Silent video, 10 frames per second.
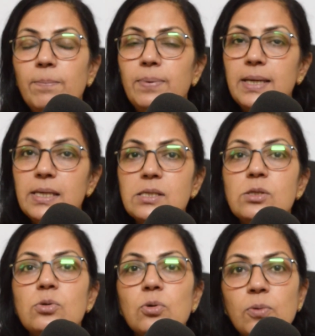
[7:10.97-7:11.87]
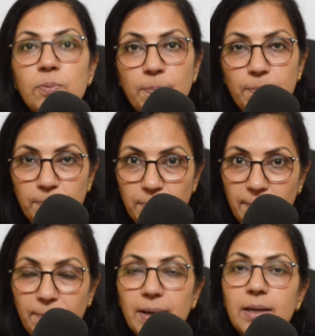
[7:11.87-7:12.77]
Please do
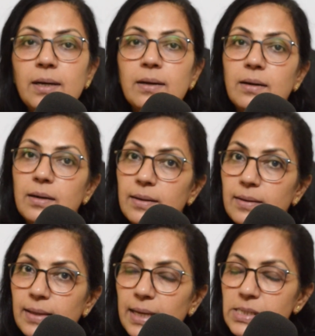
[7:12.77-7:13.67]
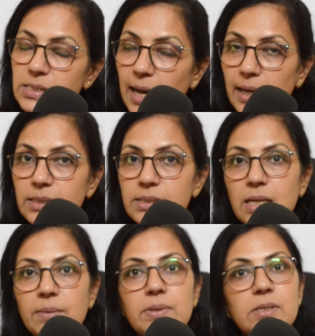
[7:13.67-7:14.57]
prepare the entire
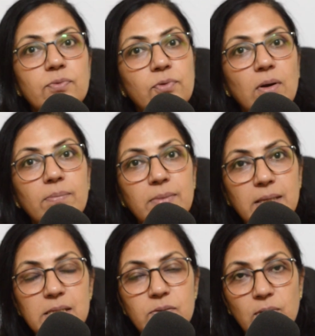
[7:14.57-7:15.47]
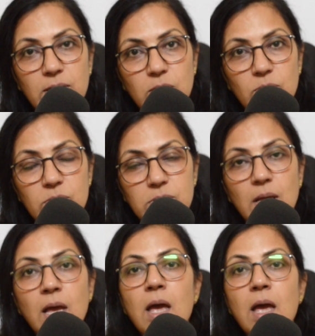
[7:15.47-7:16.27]
syllabus from these videos.